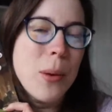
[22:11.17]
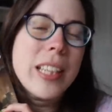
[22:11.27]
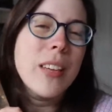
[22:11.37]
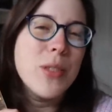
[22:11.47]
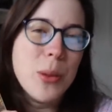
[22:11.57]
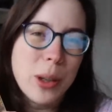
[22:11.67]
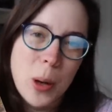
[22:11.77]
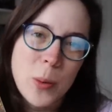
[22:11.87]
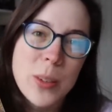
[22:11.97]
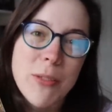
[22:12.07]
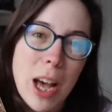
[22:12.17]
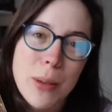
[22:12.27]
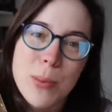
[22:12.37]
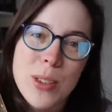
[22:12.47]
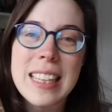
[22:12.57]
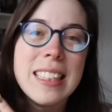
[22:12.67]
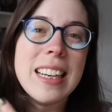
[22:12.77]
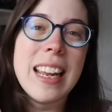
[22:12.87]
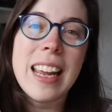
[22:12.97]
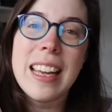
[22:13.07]
What gives you the cozy vibes? Is it
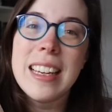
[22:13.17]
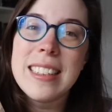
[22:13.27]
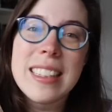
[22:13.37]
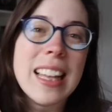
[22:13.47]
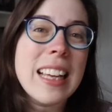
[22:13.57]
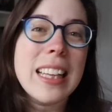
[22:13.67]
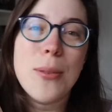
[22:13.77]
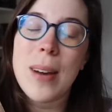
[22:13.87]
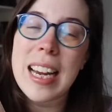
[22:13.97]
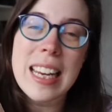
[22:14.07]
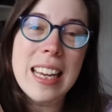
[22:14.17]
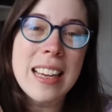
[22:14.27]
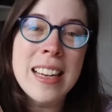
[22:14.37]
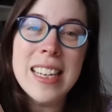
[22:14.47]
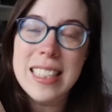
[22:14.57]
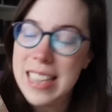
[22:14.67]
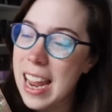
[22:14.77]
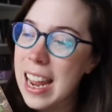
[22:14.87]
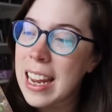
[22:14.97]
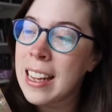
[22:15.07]
a slightly rainy
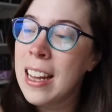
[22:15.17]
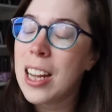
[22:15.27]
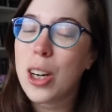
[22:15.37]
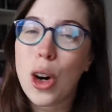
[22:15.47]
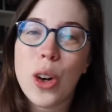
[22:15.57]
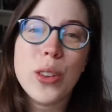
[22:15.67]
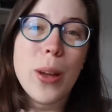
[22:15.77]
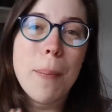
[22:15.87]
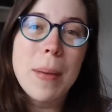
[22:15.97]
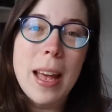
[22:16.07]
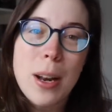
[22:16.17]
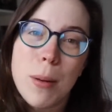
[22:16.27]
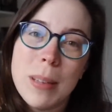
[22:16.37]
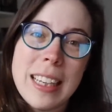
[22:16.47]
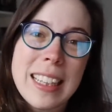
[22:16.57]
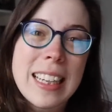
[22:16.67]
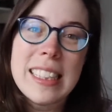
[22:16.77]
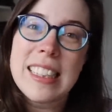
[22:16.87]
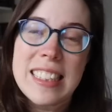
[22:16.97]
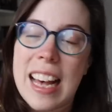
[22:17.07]
day, curled up in a blanket
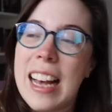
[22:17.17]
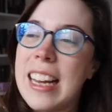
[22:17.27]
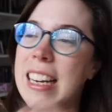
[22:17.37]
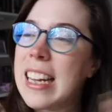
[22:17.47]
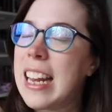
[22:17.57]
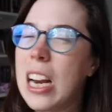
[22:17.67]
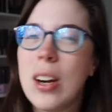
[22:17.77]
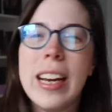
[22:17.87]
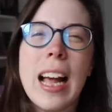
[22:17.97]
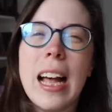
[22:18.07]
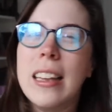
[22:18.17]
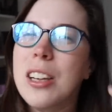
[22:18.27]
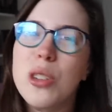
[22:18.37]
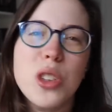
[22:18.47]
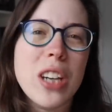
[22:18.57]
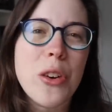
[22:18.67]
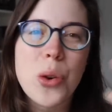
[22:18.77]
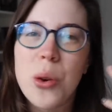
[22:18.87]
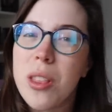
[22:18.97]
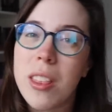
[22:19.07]
inside, hearing a little
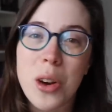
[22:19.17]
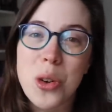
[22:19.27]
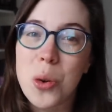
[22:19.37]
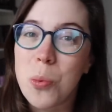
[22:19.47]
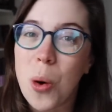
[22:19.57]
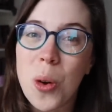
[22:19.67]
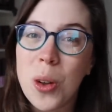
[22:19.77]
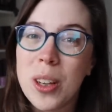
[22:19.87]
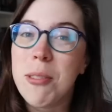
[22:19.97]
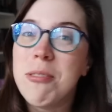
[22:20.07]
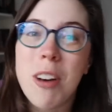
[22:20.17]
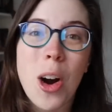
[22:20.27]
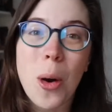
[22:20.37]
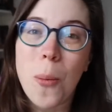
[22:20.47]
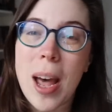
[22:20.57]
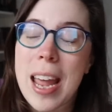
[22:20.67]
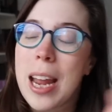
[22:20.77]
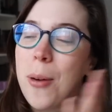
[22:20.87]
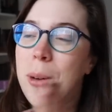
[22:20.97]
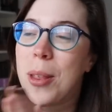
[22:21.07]
gentle thunder roll from far
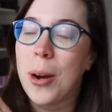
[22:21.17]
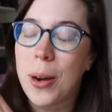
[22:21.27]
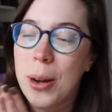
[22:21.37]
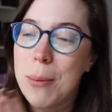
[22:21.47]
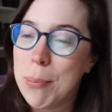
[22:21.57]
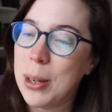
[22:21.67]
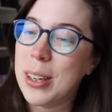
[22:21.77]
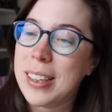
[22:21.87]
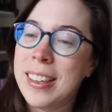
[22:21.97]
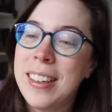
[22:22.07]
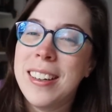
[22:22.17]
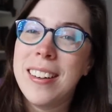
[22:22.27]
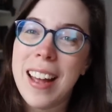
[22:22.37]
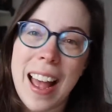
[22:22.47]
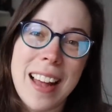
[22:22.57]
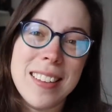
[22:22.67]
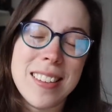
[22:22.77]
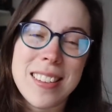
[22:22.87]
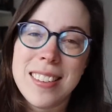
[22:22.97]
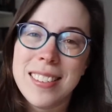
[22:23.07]
away with a good book
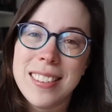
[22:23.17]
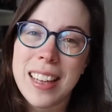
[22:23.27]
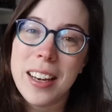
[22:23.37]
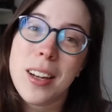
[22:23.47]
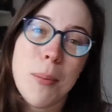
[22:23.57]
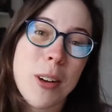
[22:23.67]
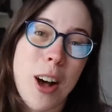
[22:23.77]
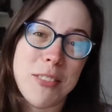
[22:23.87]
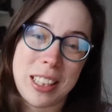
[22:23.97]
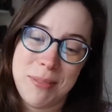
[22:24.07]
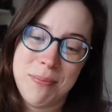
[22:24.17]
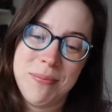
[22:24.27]
and a cup of coffee?